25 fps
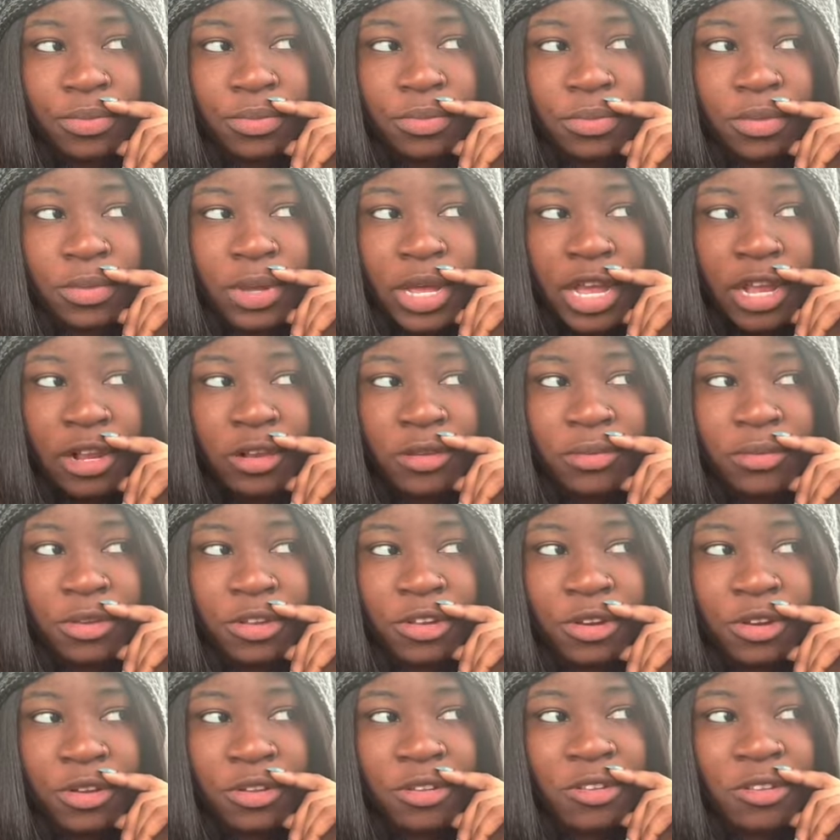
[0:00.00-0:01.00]
And,
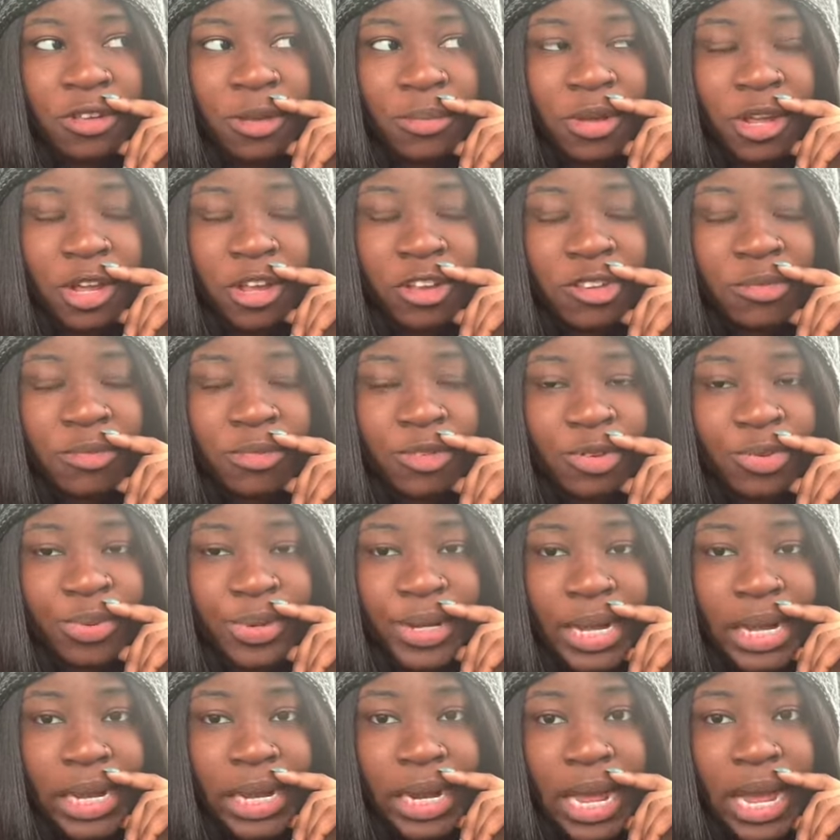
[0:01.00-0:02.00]
you know, some customers
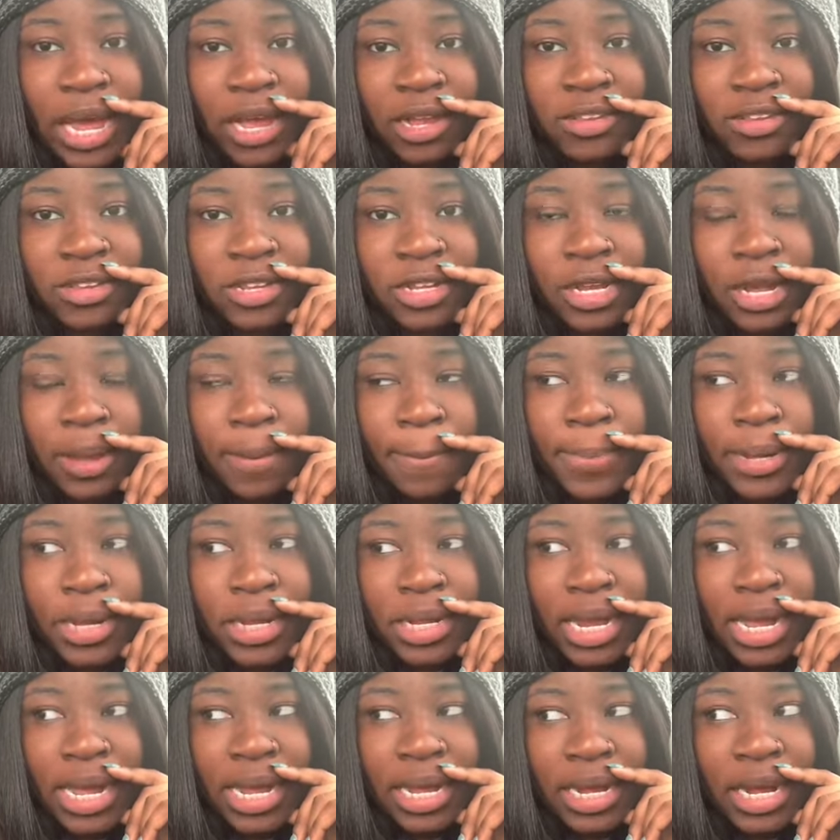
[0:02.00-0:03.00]
would get nasty and be
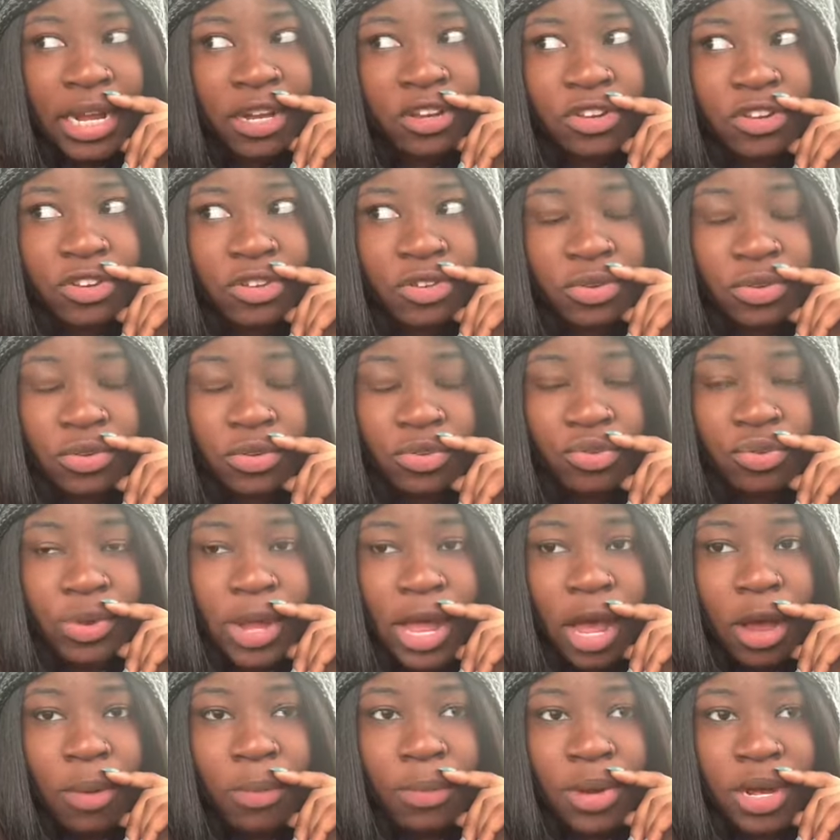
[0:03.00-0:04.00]
like, I just told you
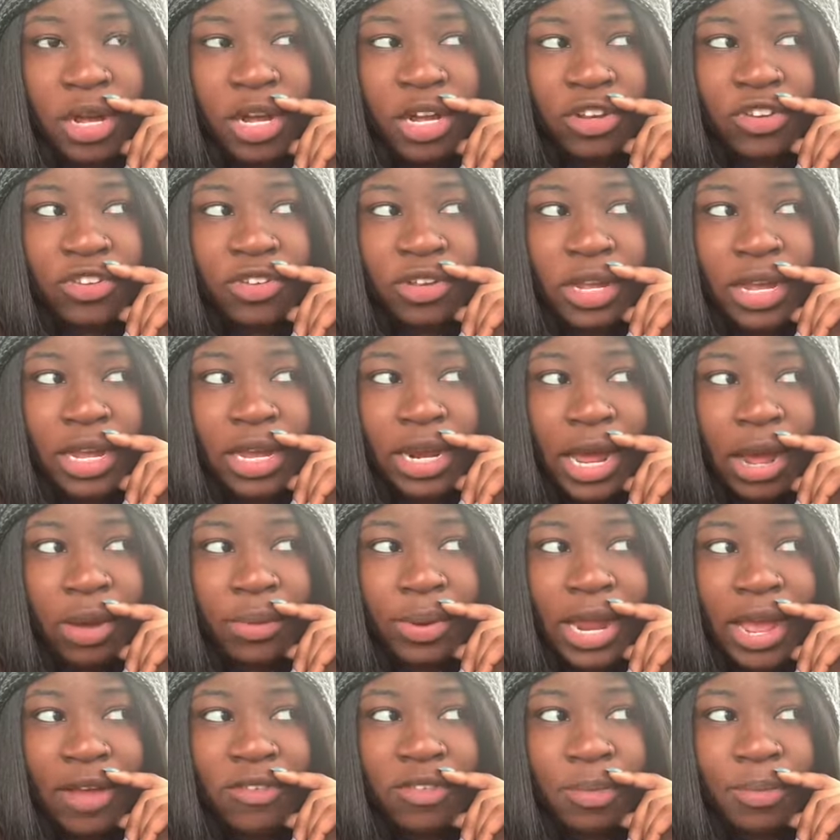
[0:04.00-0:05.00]
how much. And I
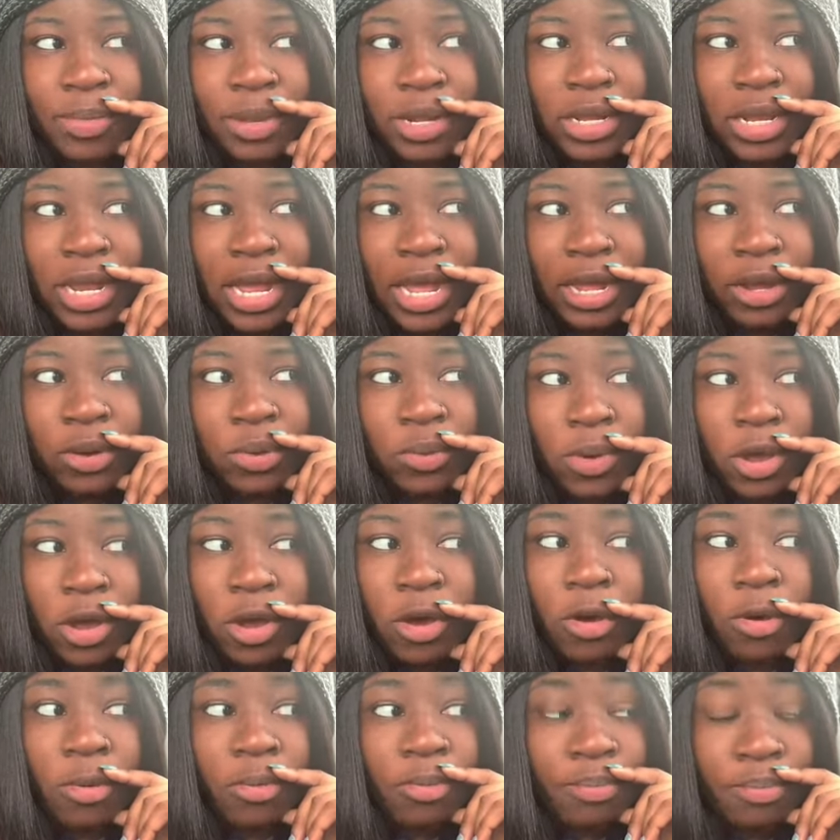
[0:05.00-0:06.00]
would have to be like,
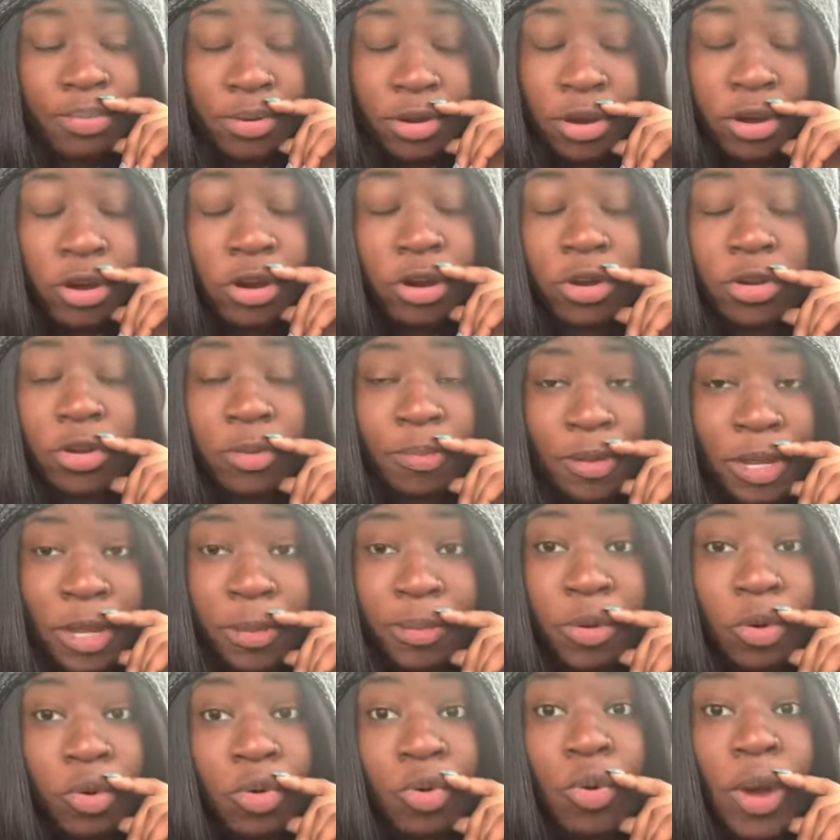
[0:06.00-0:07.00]
well, per the
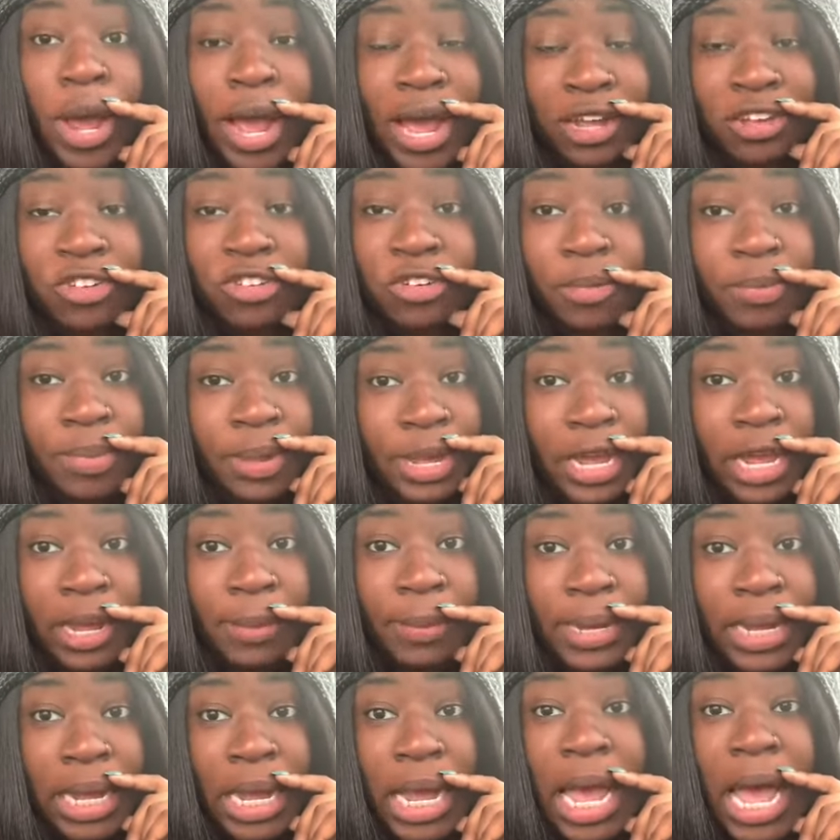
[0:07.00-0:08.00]
people who actually pay
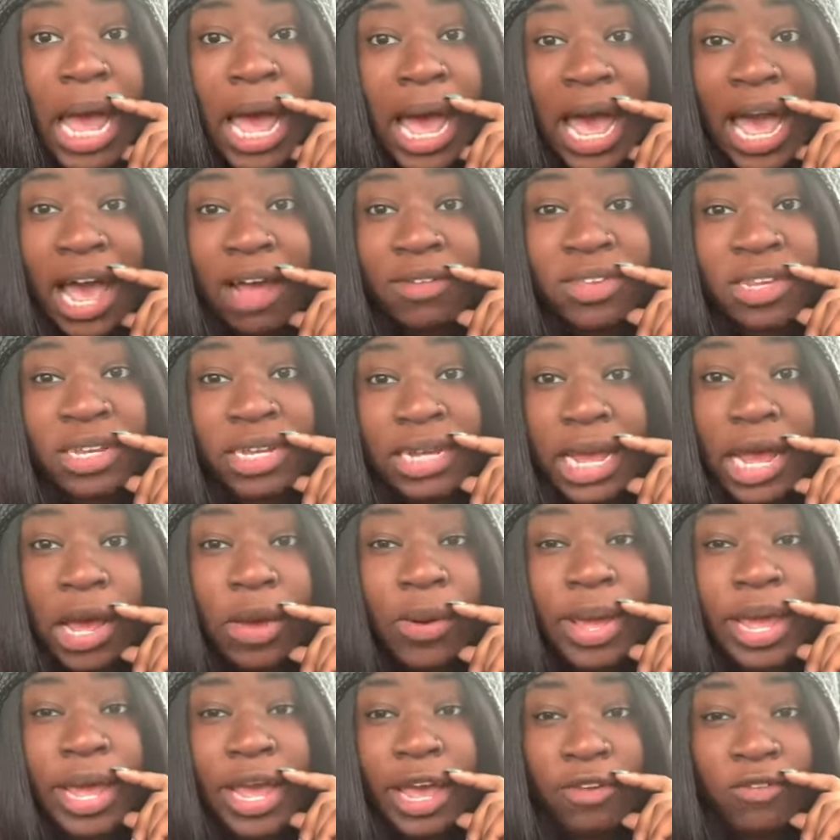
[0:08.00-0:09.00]
me, I have to
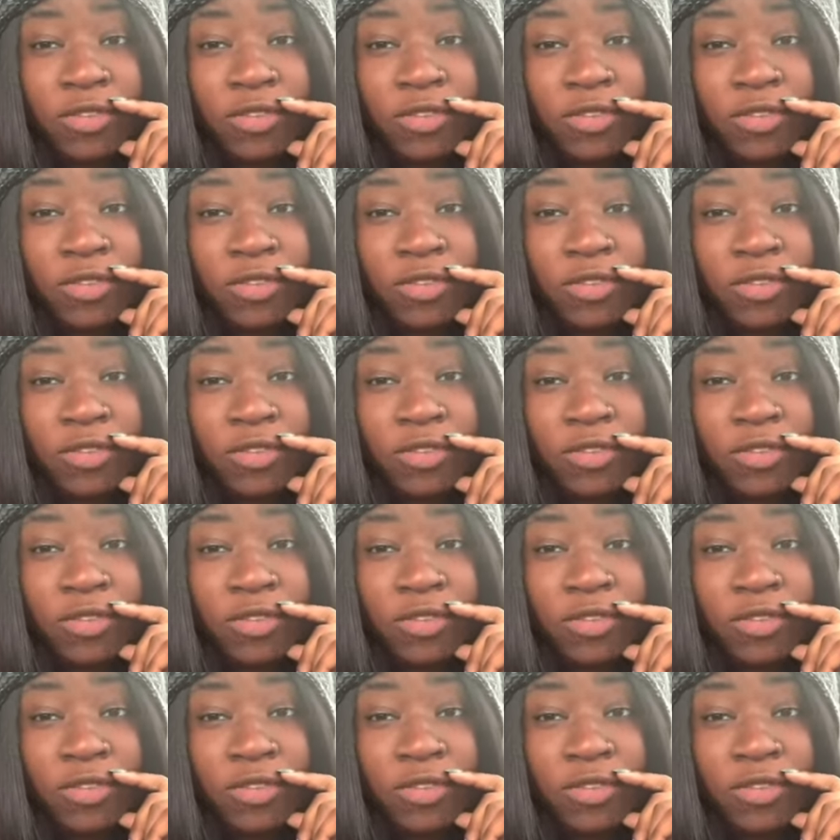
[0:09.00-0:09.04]
count every